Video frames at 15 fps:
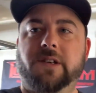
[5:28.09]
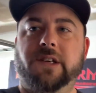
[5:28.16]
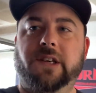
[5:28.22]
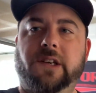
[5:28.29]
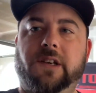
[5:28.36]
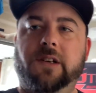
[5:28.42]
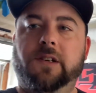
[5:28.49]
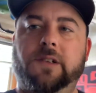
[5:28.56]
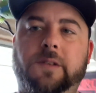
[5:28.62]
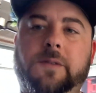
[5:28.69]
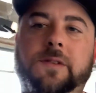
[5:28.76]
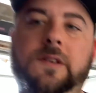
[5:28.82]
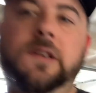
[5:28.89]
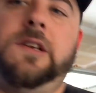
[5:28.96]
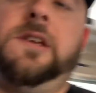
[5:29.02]
here.
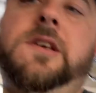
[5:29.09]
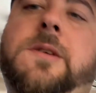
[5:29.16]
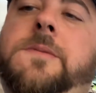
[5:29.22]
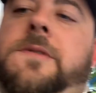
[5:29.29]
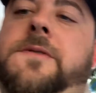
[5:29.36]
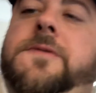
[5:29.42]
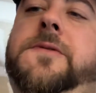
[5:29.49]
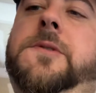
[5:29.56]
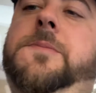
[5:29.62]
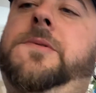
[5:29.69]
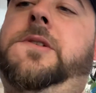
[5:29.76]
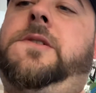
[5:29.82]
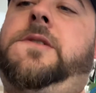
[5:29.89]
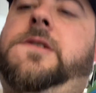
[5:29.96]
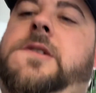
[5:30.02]
Flip
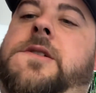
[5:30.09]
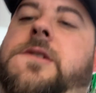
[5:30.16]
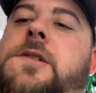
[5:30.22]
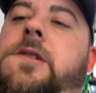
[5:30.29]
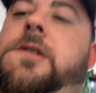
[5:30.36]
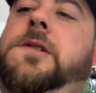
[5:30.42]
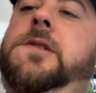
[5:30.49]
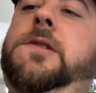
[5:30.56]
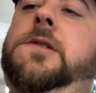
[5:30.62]
you around here.